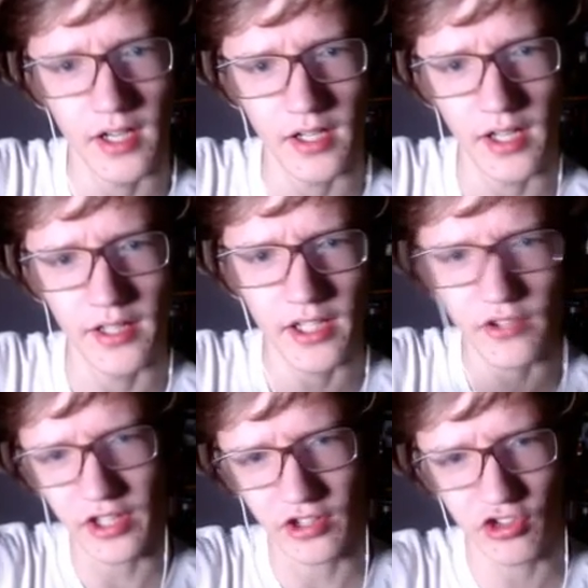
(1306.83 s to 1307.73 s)
And then
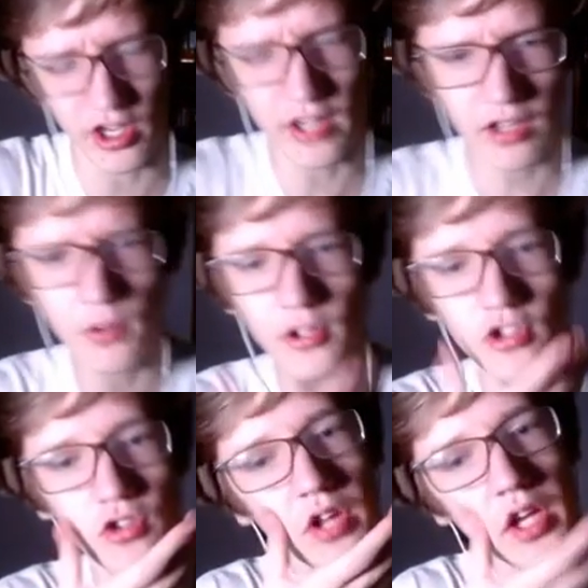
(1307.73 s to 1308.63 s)
it's like jello, it
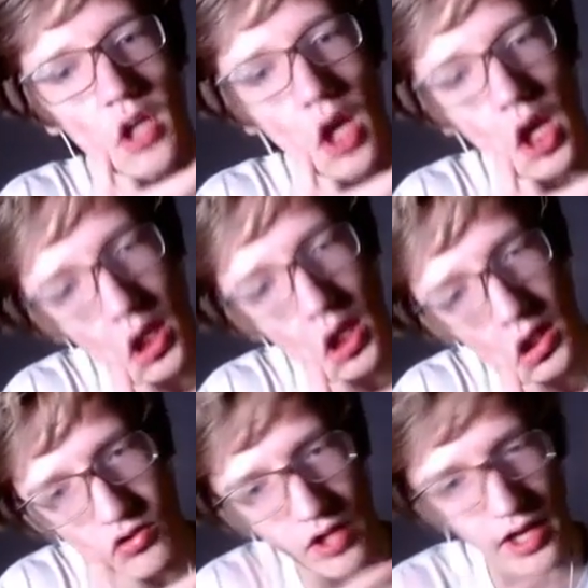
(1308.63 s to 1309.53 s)
just like
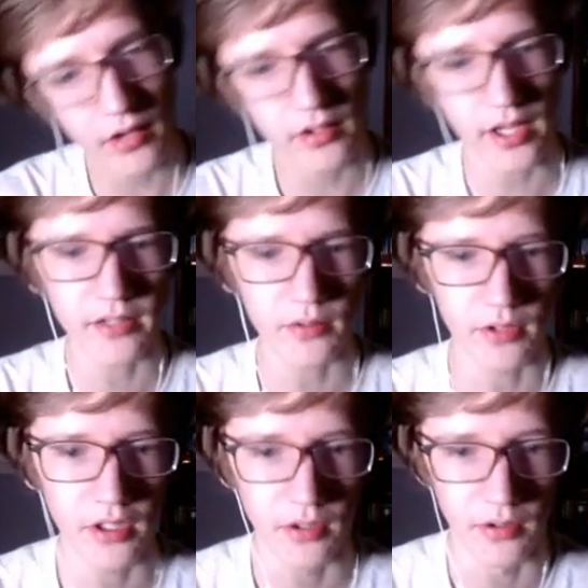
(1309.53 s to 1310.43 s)
hangs down. I don't
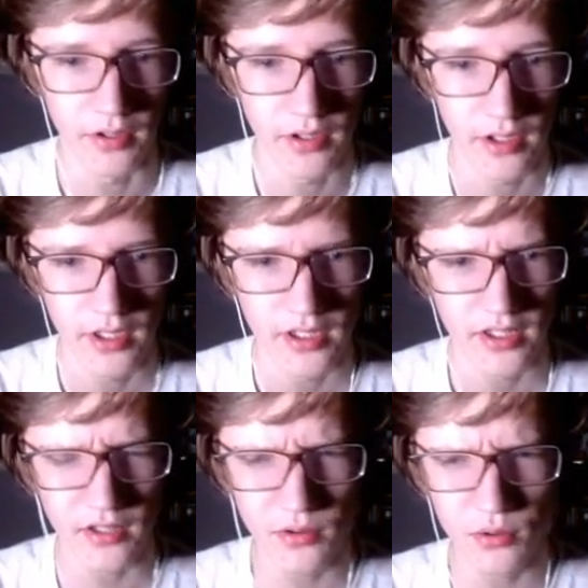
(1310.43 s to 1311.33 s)
know.
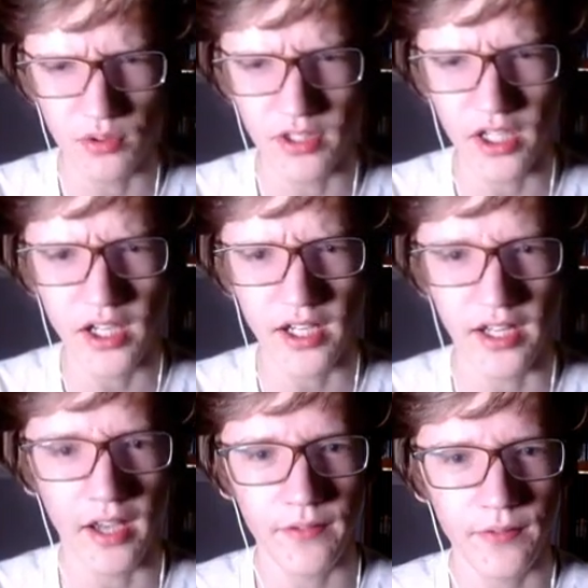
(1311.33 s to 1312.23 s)
Oh, God,
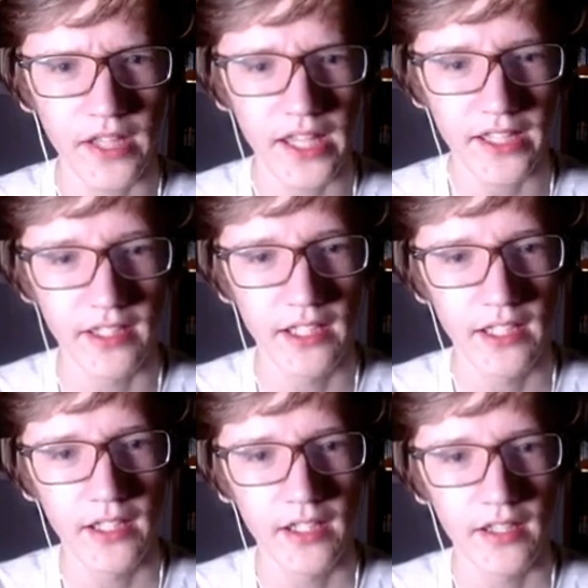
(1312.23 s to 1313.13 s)
I feel like
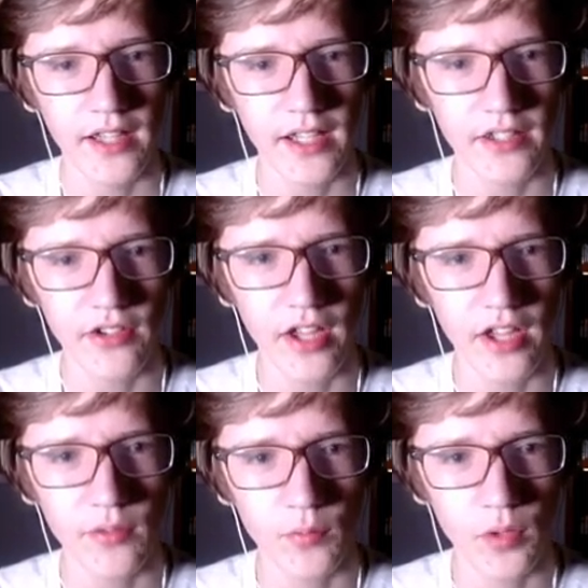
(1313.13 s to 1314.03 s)
that is
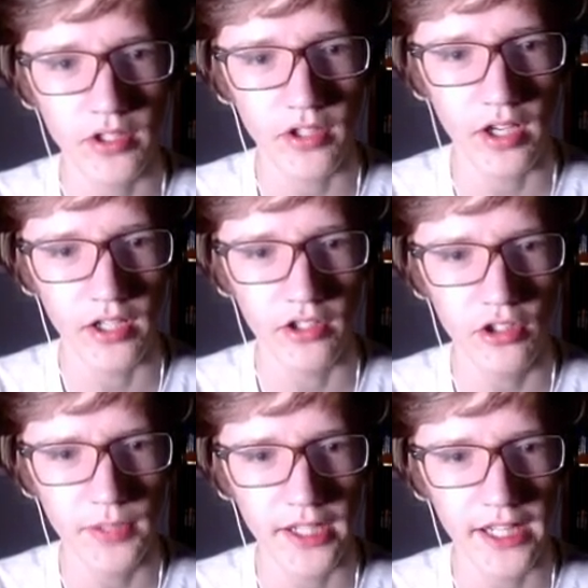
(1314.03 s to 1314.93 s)
not what uh,
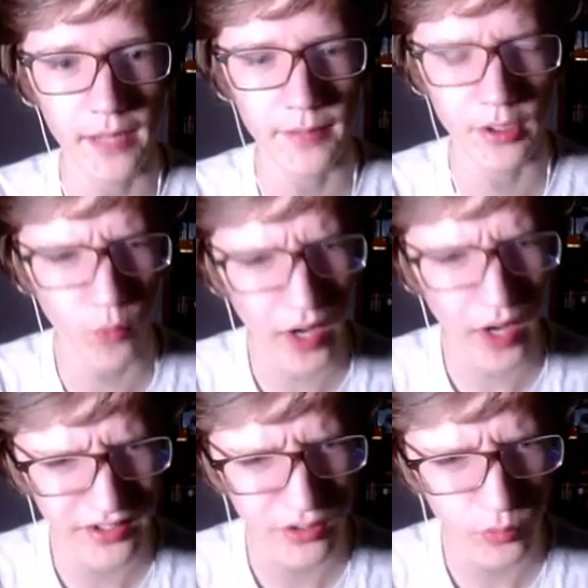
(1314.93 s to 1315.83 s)
human anatomy...
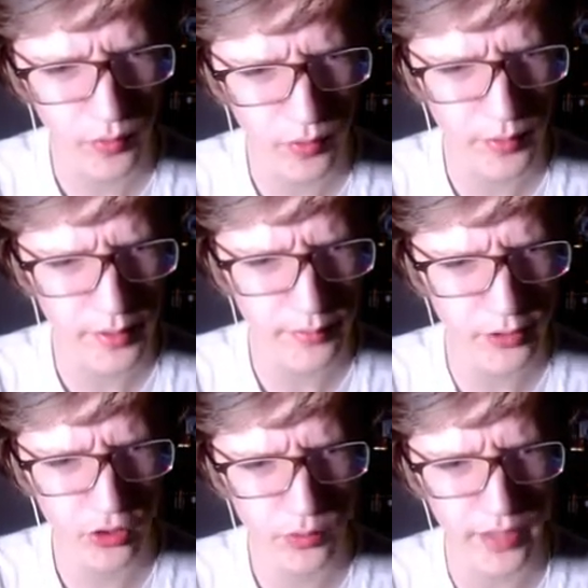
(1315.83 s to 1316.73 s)
What? What What would
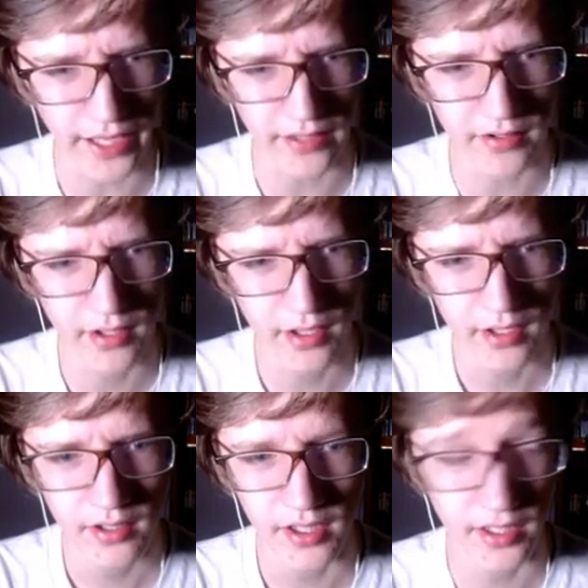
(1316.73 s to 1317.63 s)
even do that?
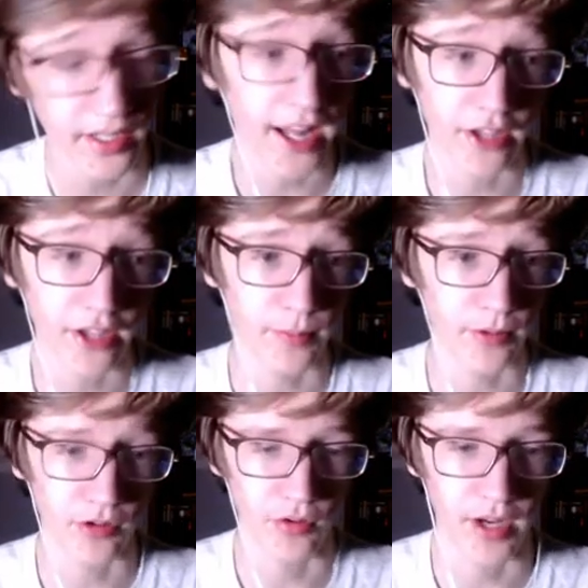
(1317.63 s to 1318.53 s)
It, it, has to be
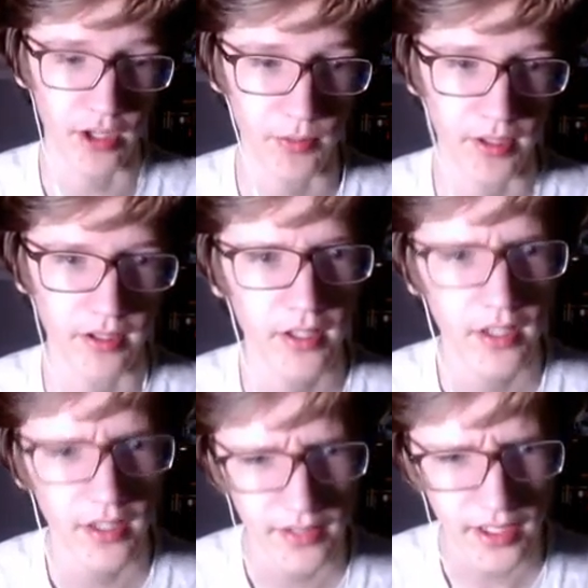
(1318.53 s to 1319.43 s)
Mr. X, but
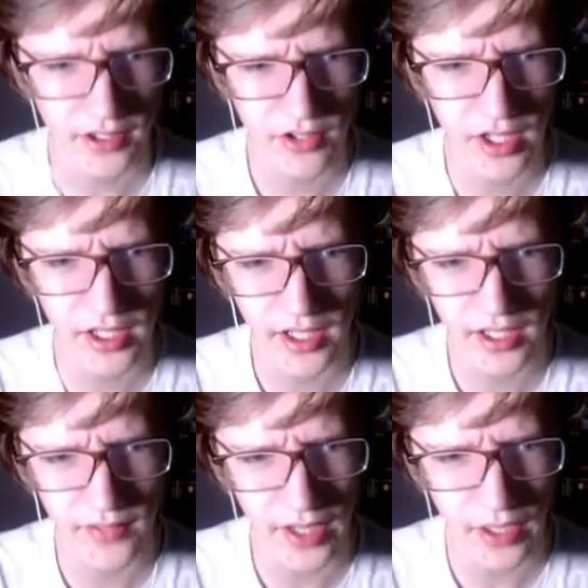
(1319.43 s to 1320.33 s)
that is not
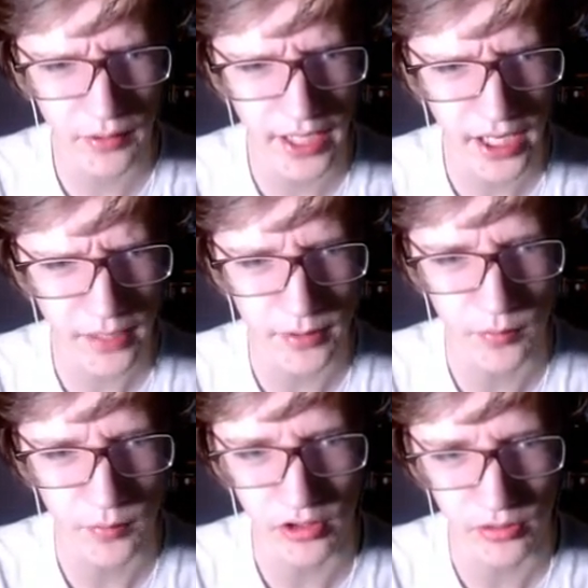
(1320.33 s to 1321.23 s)
even how anatomy
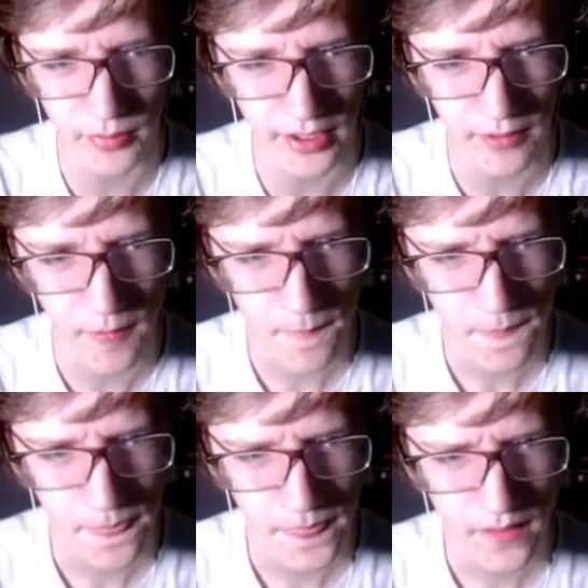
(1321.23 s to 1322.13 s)
works. I mean,
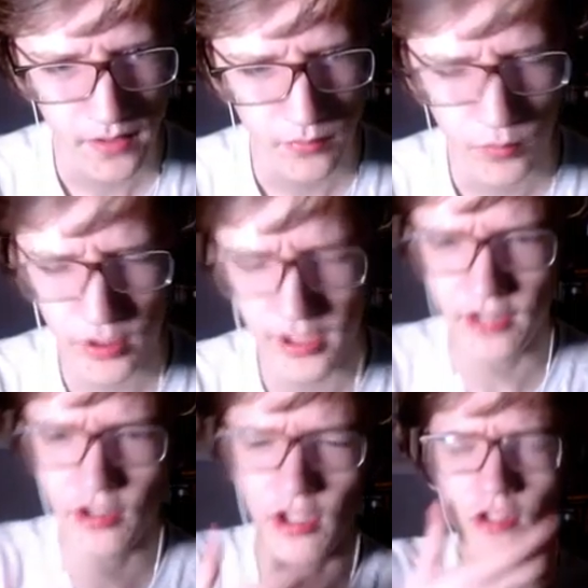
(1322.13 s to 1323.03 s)
what
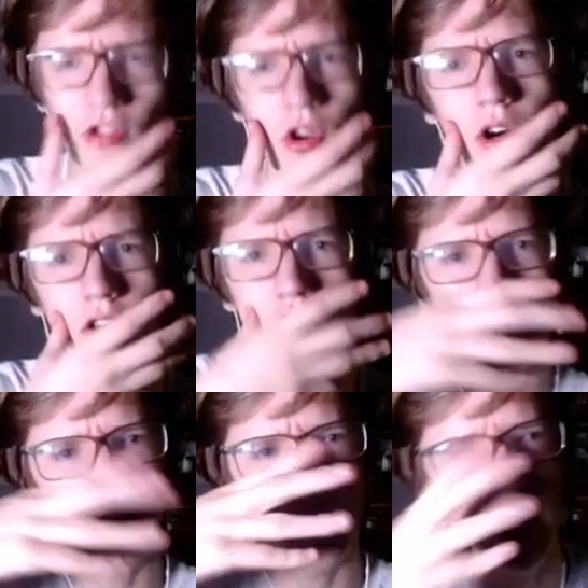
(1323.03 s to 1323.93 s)
his jaw
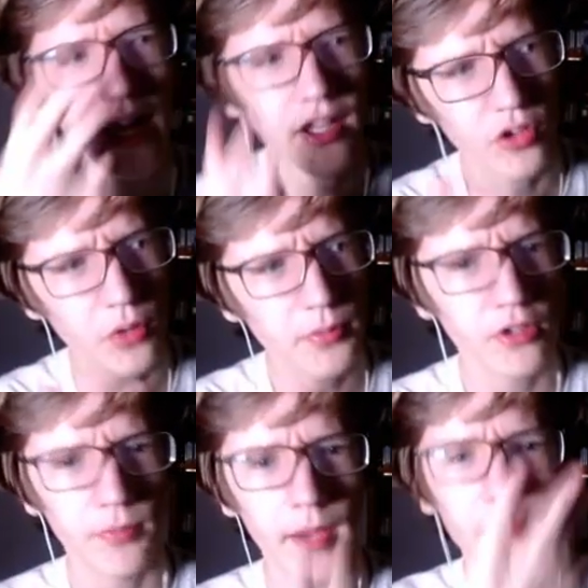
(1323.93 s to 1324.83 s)
just like hangs open,
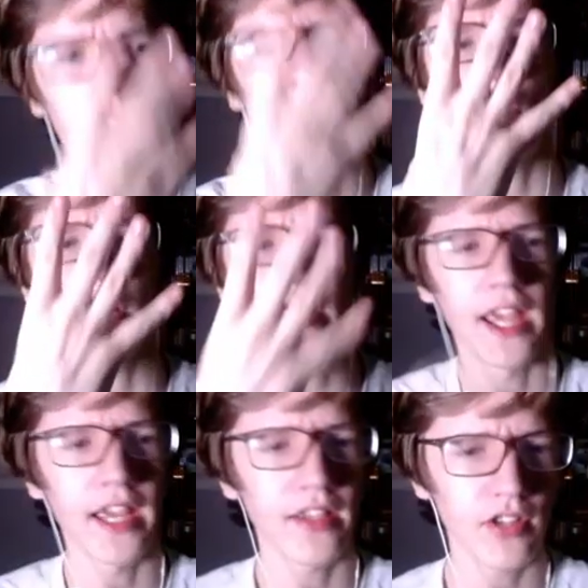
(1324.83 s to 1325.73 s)
his mouth is
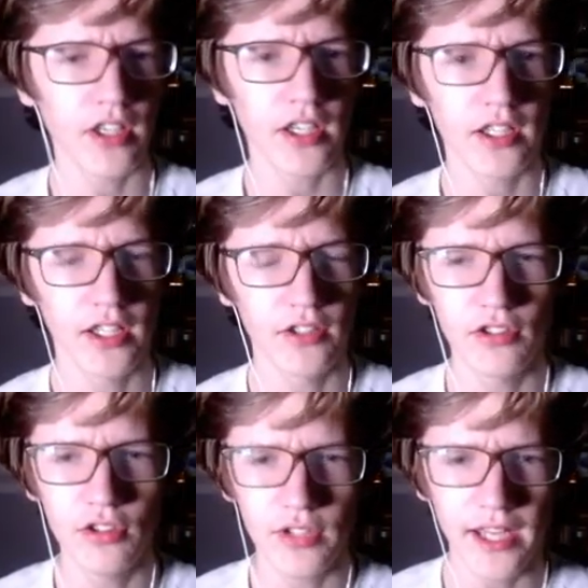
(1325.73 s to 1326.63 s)
gigantic, and then you,
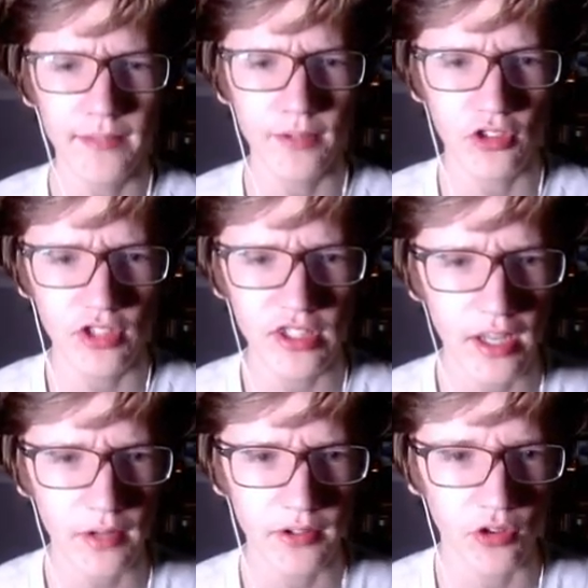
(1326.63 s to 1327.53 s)
you can't even see
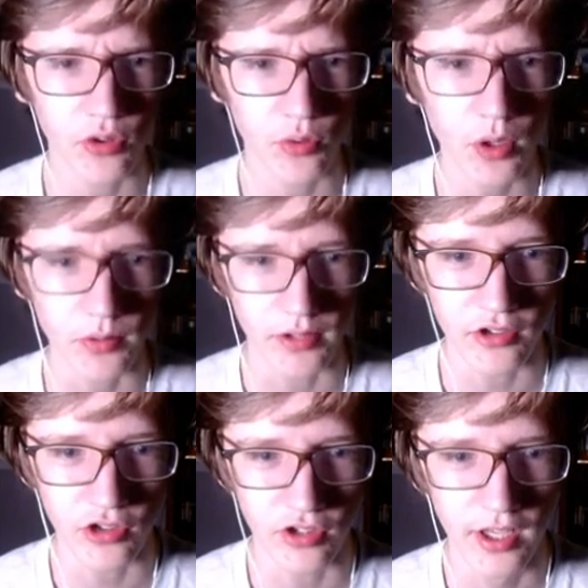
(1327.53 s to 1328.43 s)
down his throat.
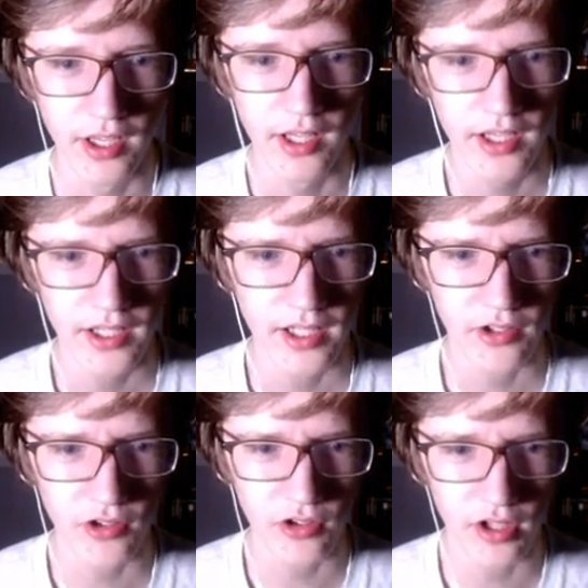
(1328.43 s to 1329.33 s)
It's just,
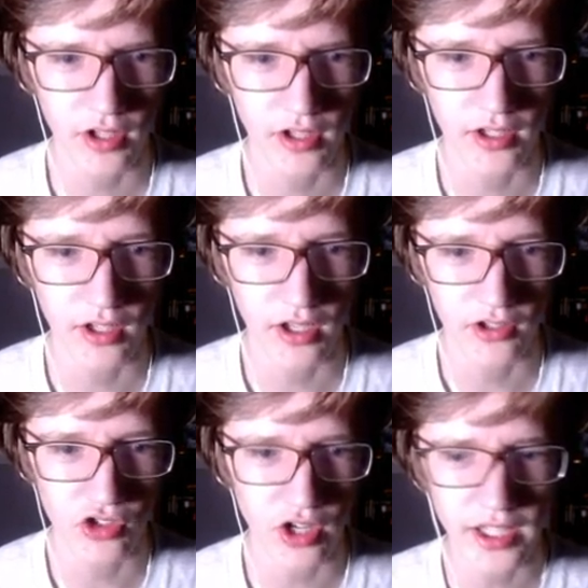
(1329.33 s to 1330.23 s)
it's just a, a, a
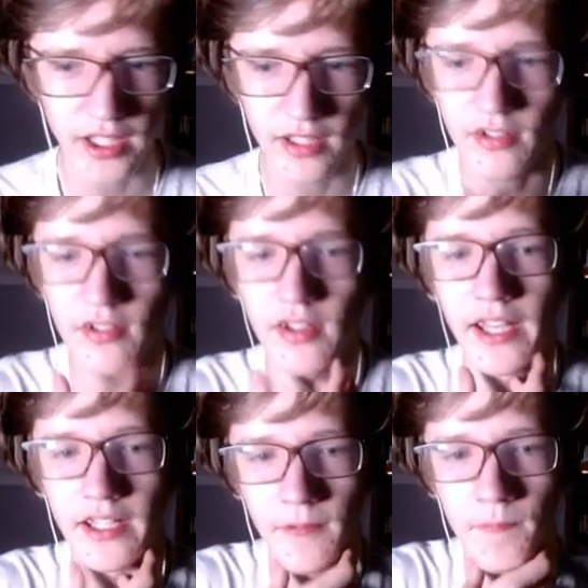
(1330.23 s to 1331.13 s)
giant,
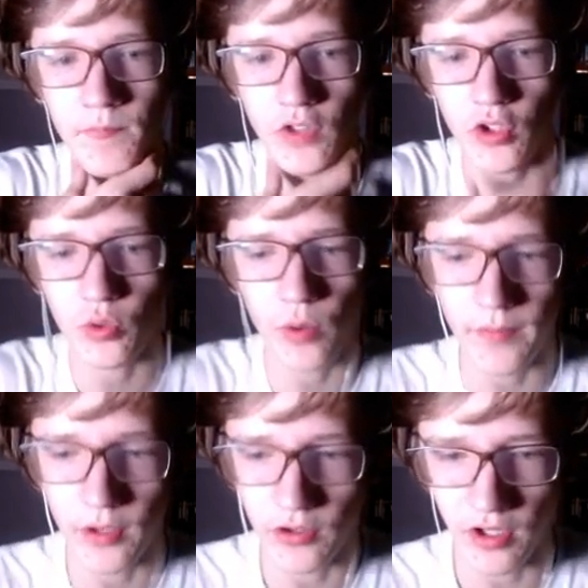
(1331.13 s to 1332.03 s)
like,
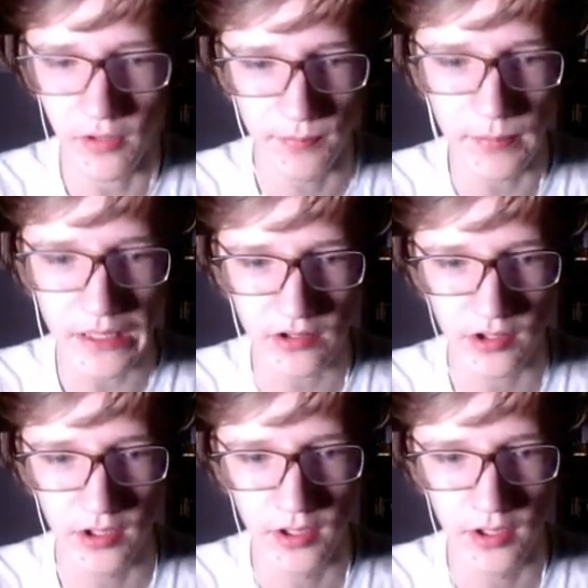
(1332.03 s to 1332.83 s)
crevice of meat.